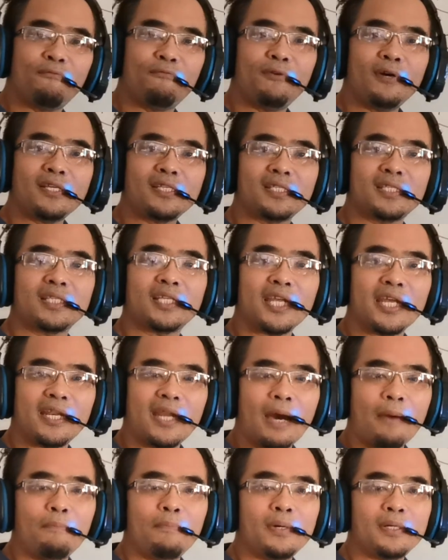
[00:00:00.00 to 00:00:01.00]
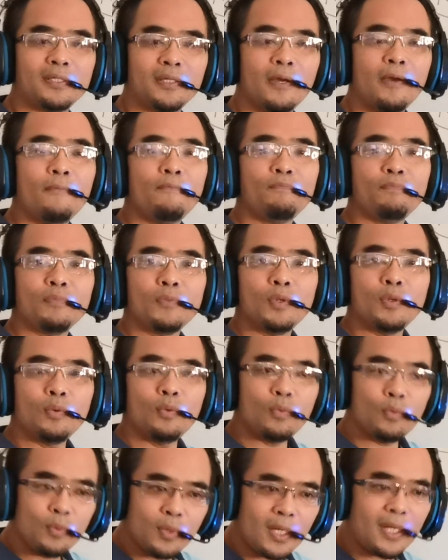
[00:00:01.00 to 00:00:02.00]
first 3 numbers
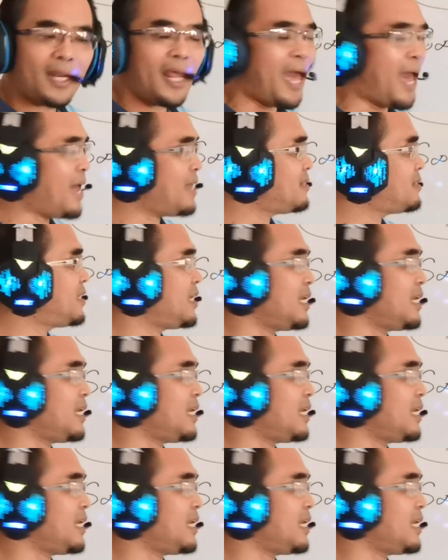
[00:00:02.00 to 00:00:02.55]
will add